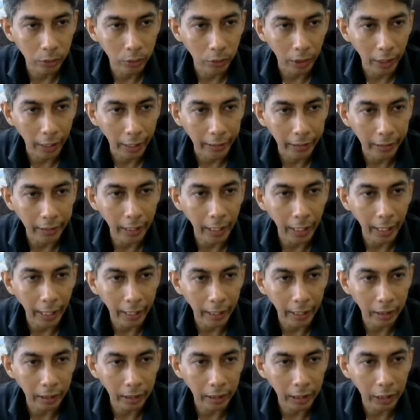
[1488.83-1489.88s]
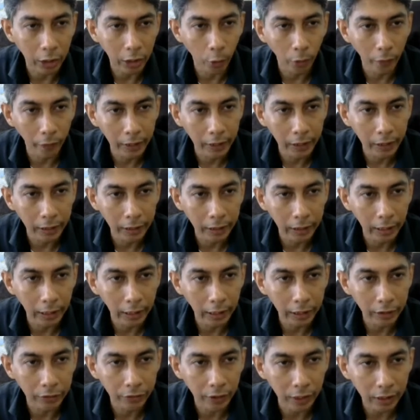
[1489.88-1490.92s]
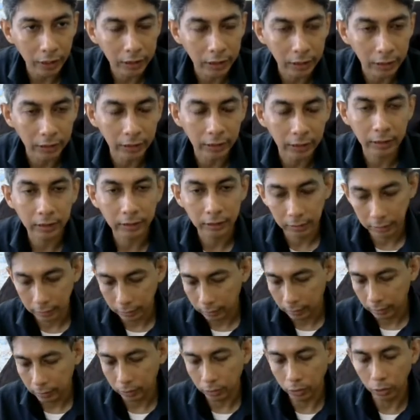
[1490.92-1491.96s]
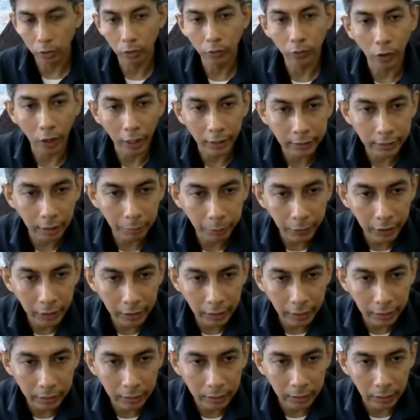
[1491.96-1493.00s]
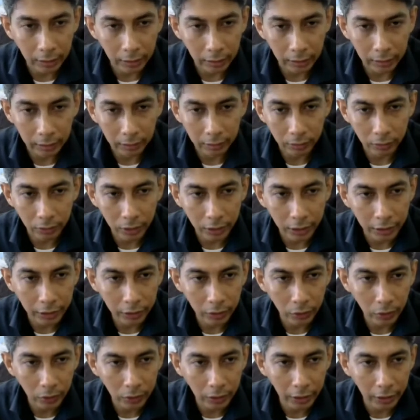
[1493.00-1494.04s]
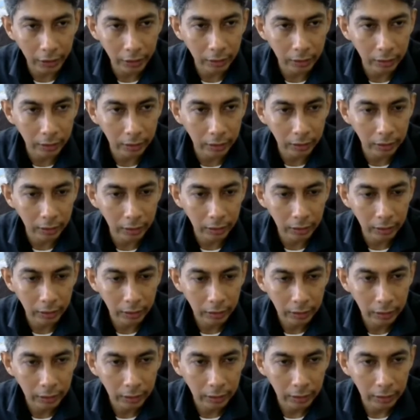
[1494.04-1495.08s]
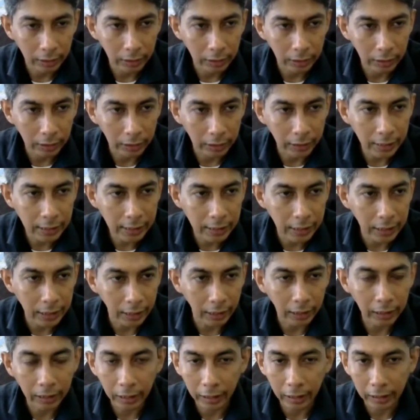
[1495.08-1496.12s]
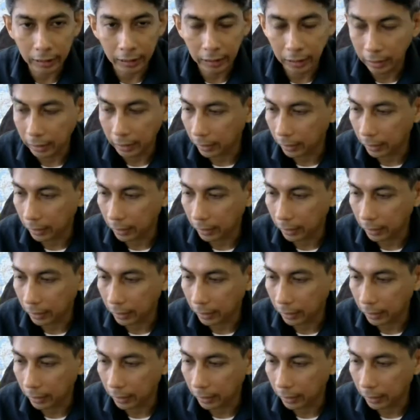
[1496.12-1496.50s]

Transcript: an equivalent instruction. Yeah. So for example, let's try to write this thing in